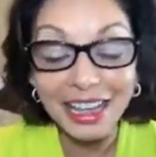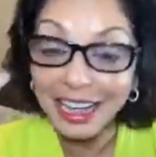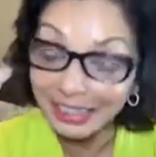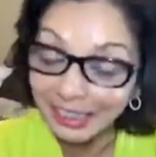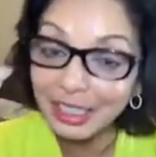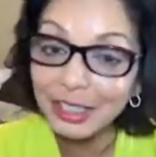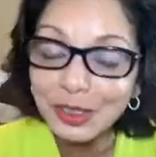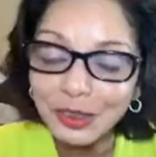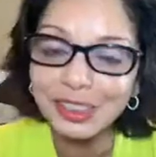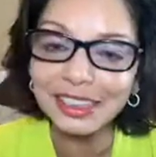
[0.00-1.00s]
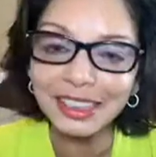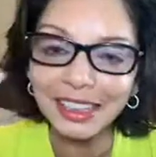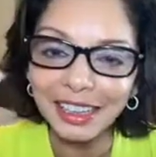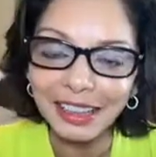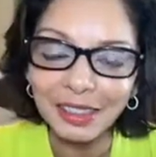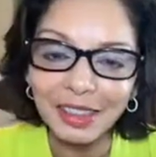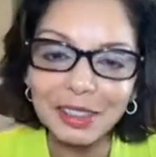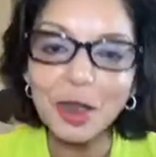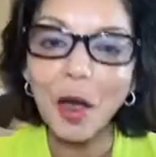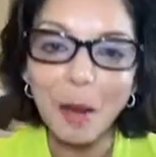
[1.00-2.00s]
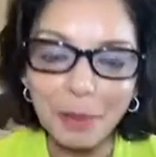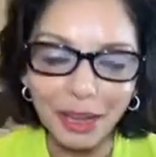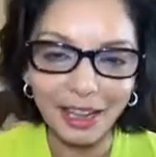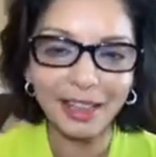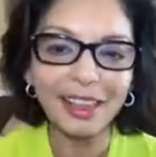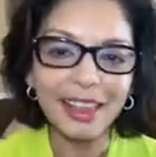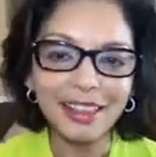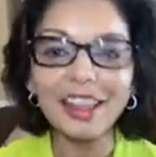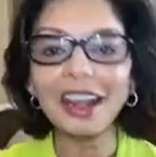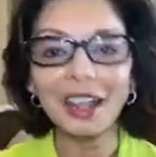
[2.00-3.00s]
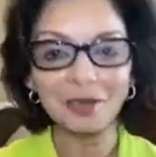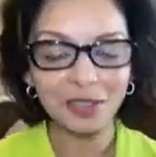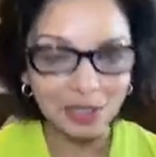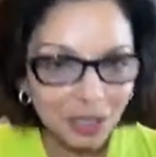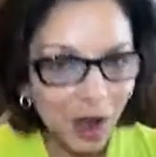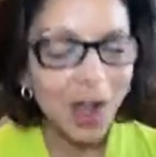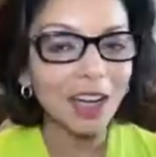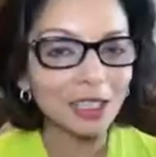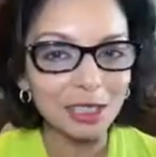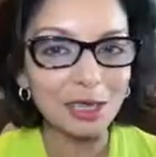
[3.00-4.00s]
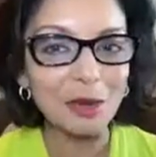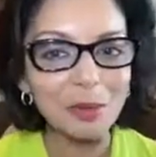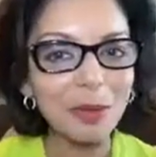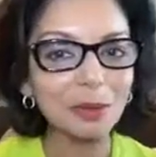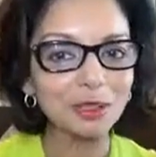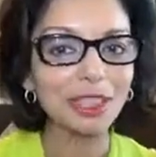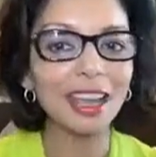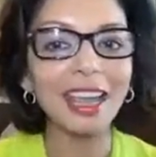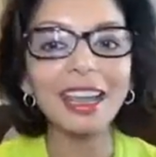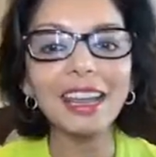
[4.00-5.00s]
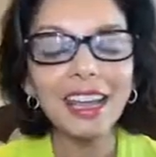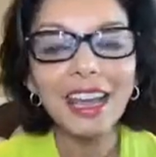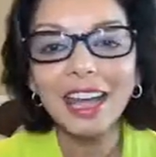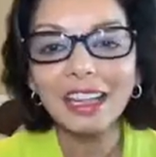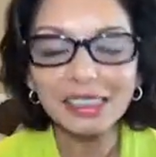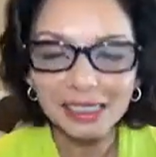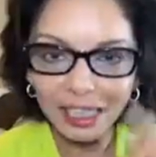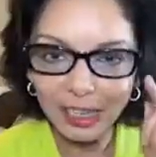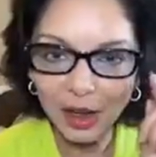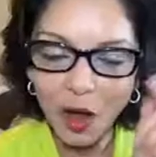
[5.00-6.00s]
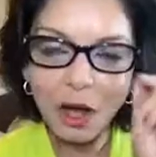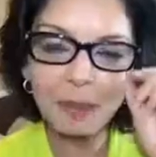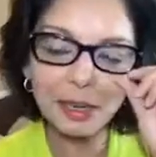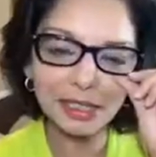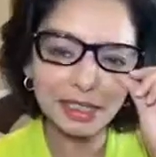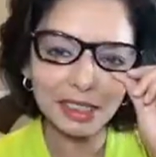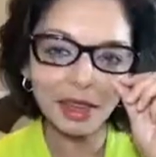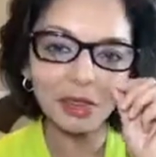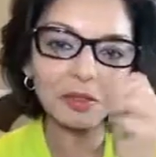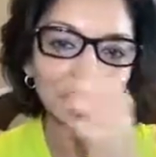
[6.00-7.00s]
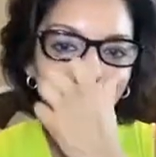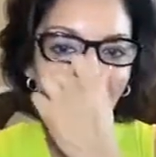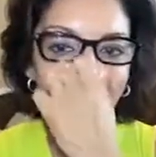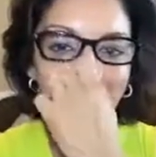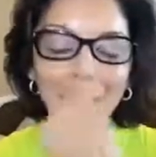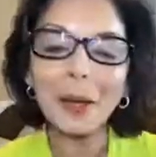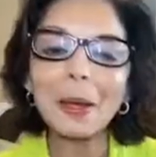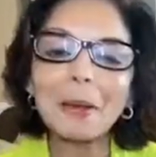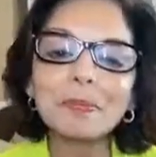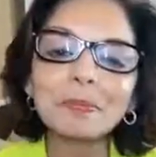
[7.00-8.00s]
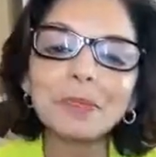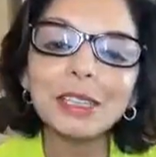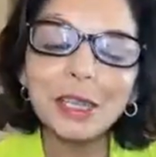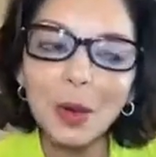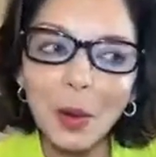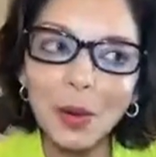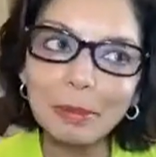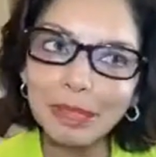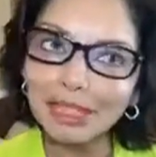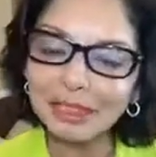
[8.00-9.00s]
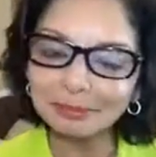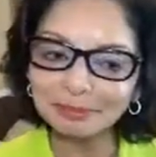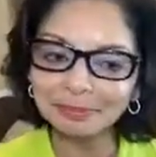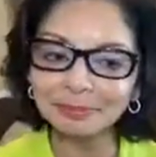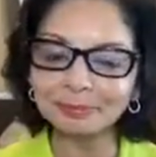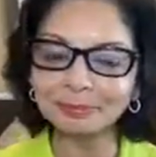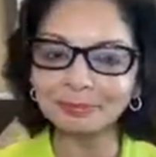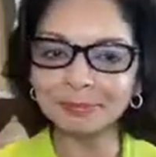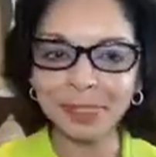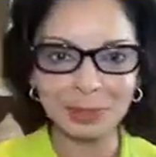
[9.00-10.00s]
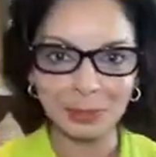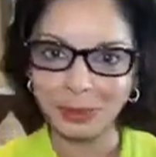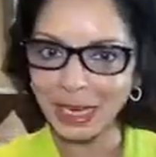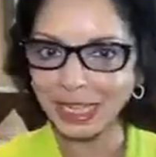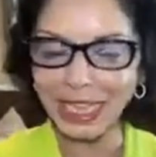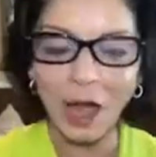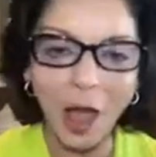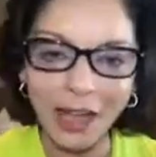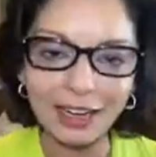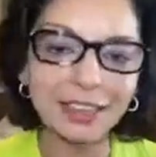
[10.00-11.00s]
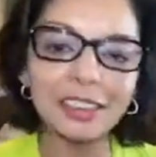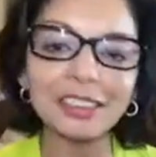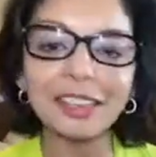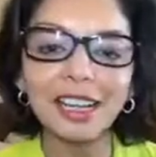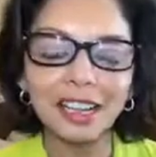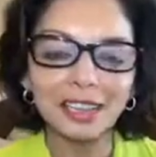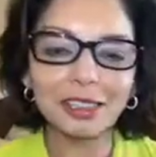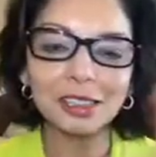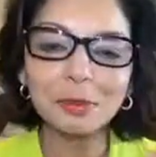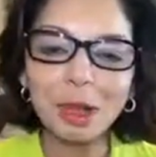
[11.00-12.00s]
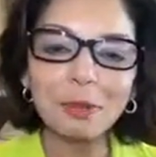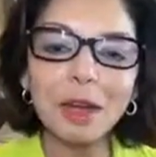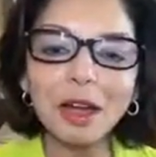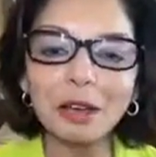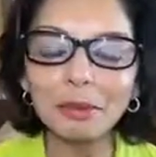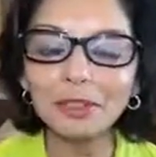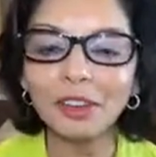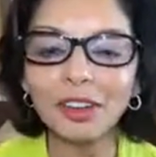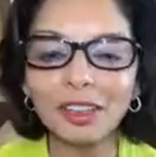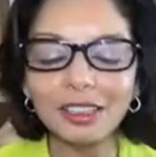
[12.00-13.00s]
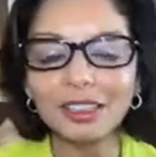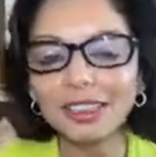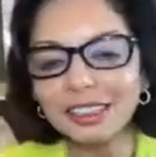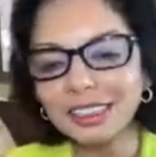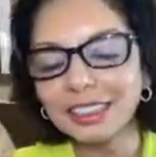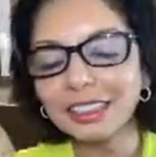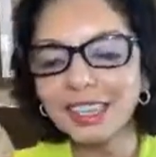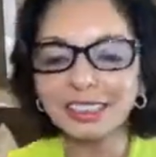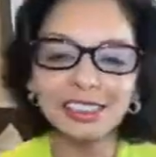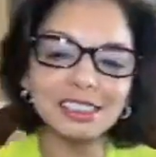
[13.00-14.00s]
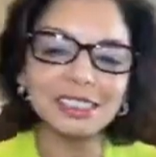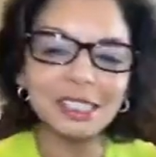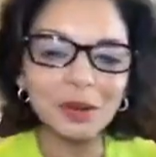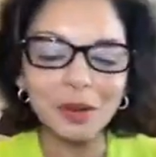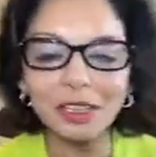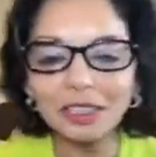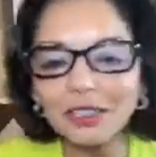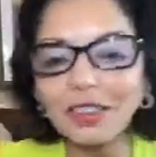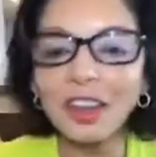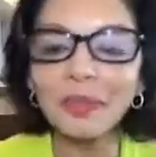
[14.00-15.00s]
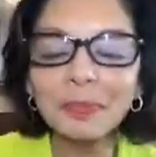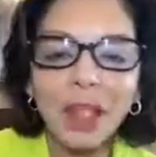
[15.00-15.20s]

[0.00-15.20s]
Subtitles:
It's interesting, the topic that I have to talk to you about today, because I caught myself, I'm like, it's really hot here. There's my mom, Yvonne. Nice to see you on, Yvonne.